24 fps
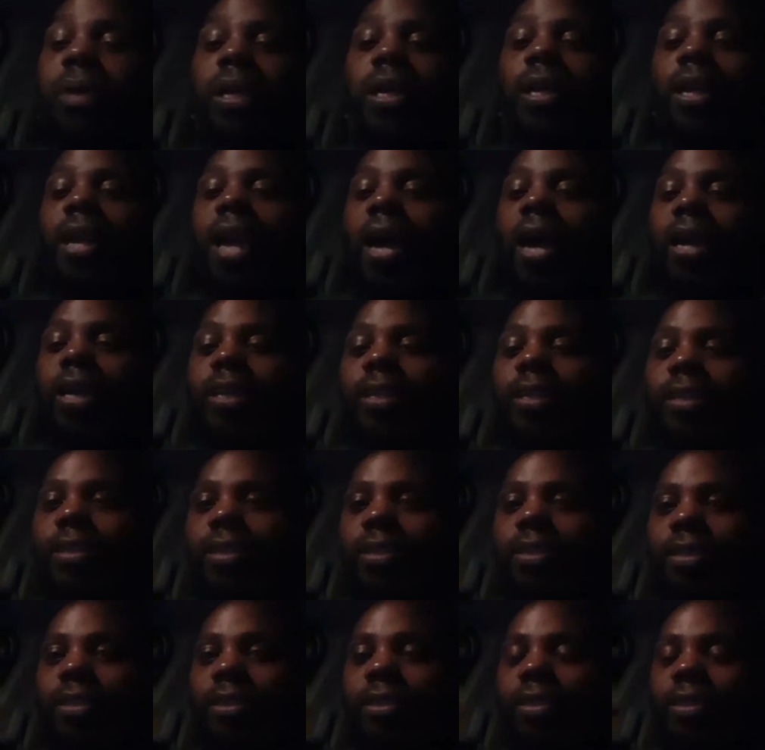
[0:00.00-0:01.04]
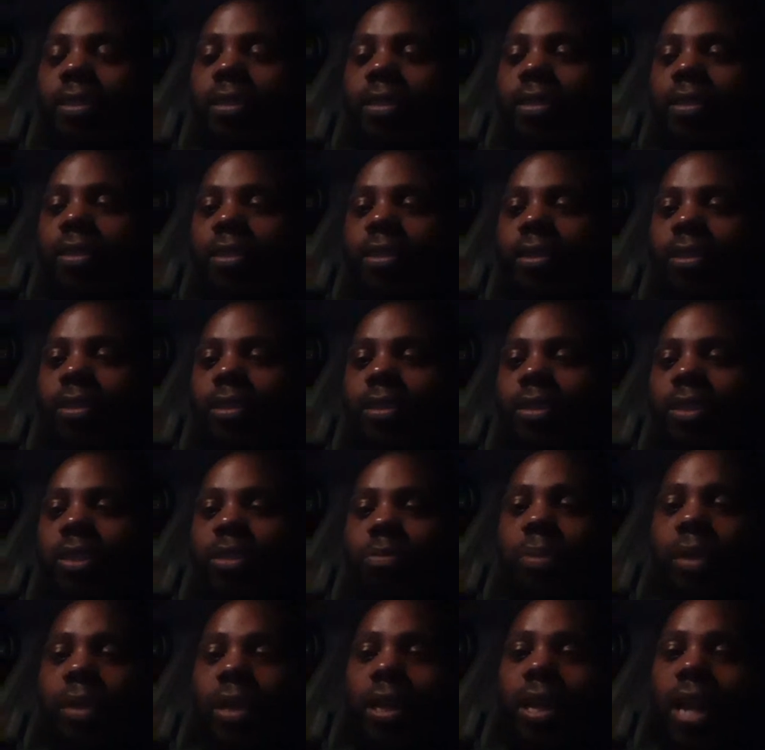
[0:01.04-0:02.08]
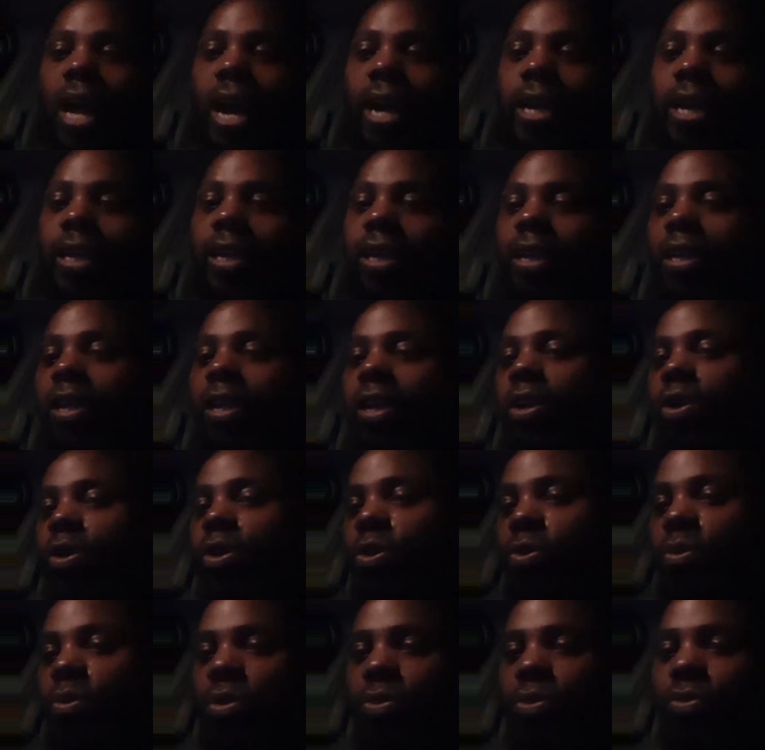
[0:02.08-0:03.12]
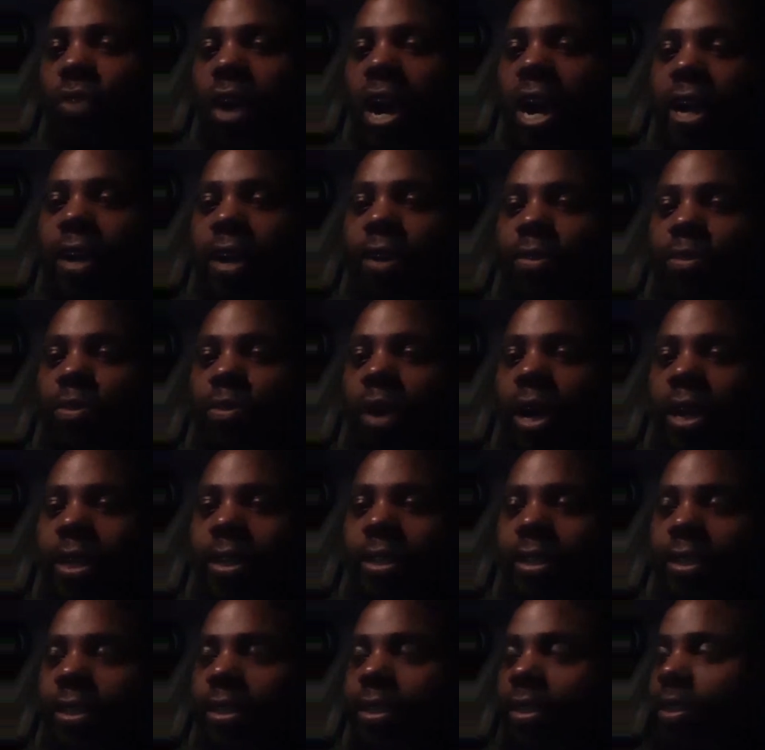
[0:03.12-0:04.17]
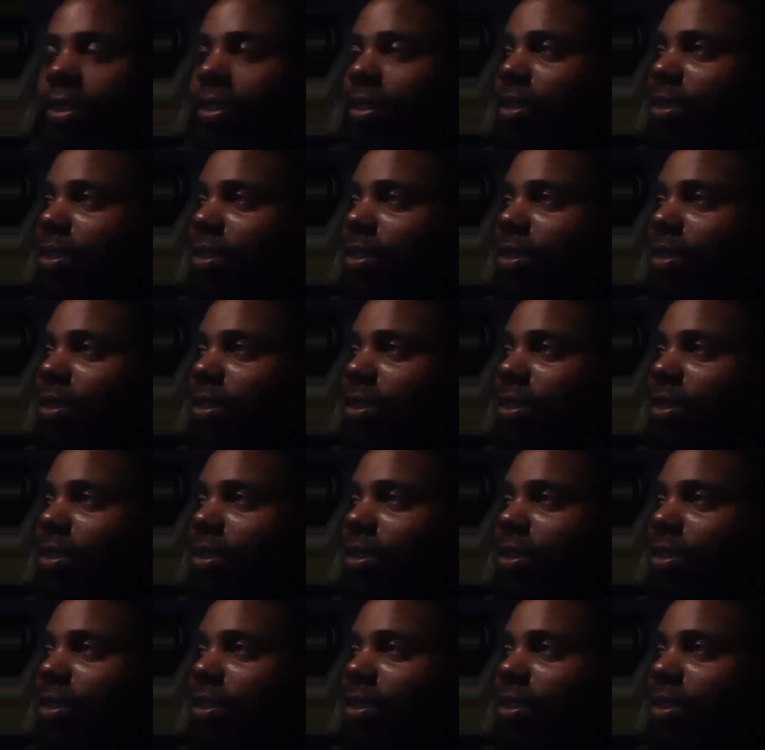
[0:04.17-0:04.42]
a light. Just be a light. You will find grace.